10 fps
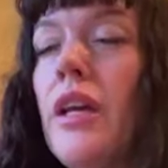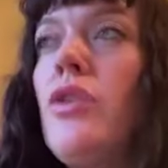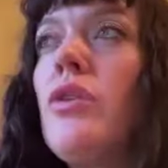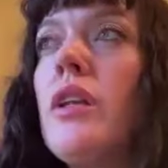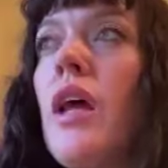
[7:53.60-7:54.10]

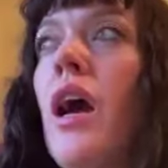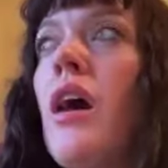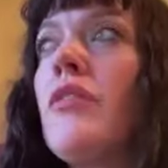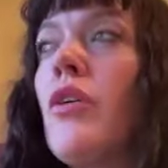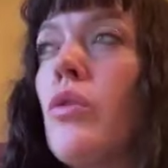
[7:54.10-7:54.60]
You can
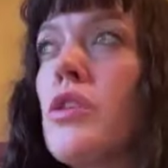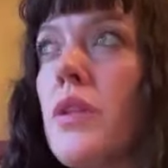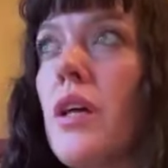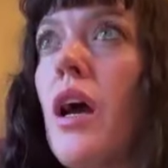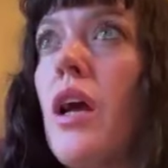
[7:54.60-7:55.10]
have a horse
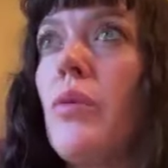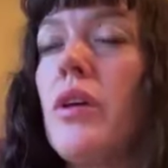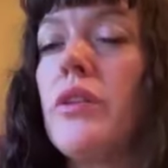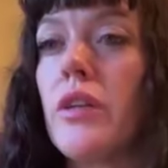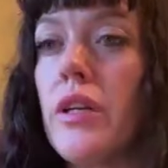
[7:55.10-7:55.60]
with a high
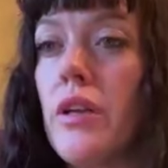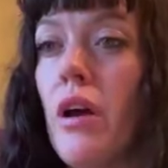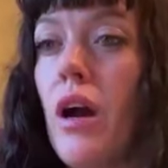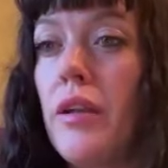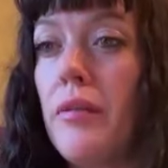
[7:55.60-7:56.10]
wither and
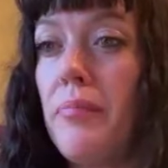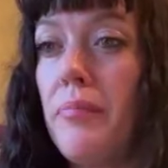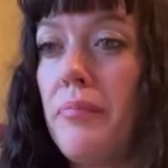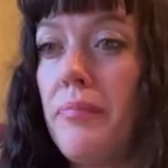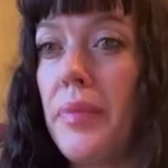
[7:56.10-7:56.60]
not
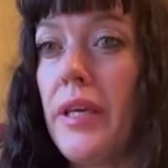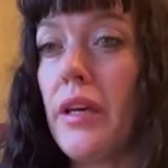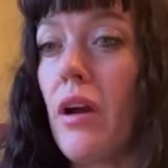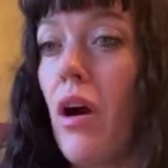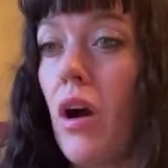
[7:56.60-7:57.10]

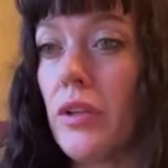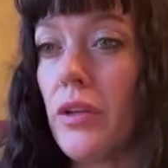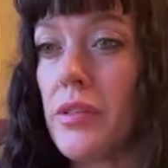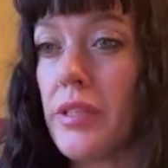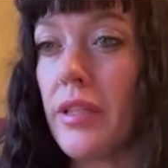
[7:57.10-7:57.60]
big
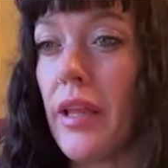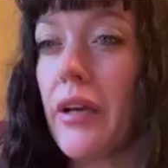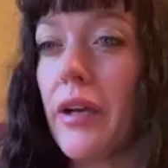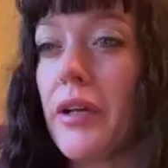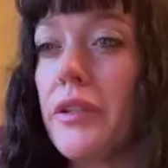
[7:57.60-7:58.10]
hollows and like
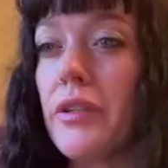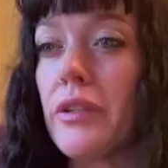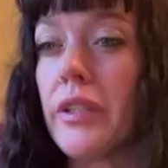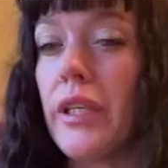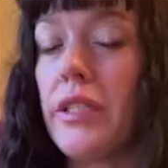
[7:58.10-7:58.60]
a
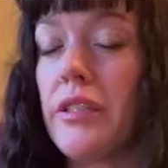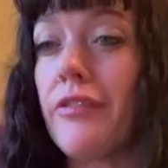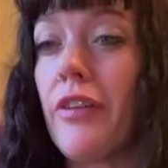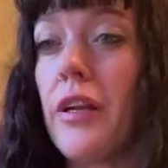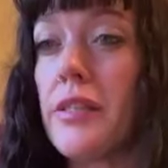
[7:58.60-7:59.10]
clearly
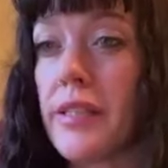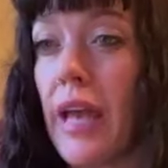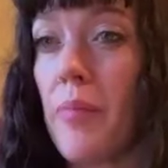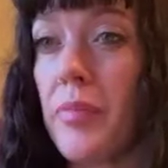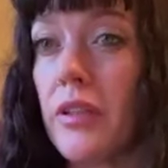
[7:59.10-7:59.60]
defined
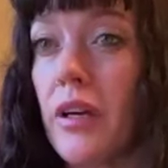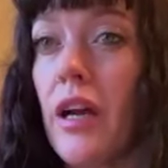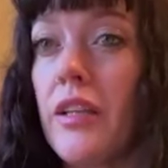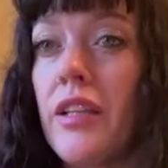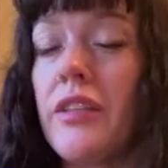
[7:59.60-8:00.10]
scapula.
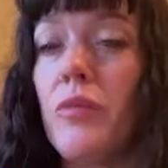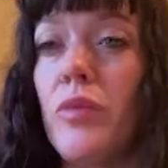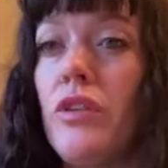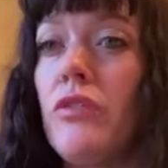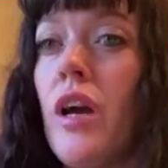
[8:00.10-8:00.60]
I think that
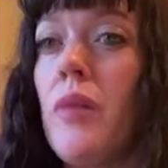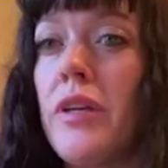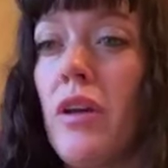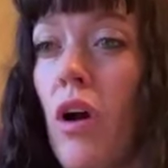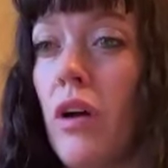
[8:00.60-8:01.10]
when you've got
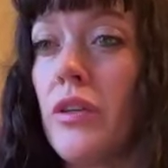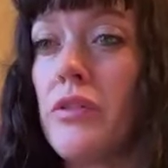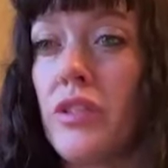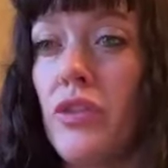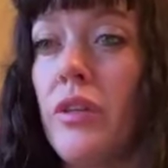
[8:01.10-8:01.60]
big hollows
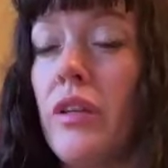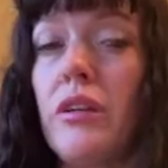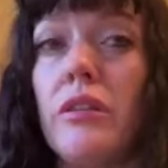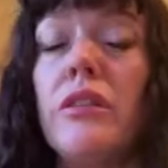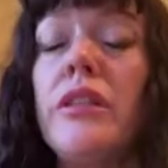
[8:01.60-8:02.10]
and you can
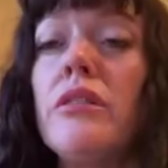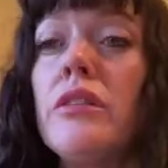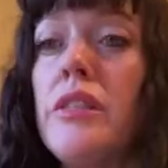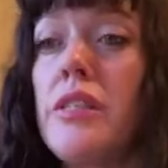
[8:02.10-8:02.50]
clearly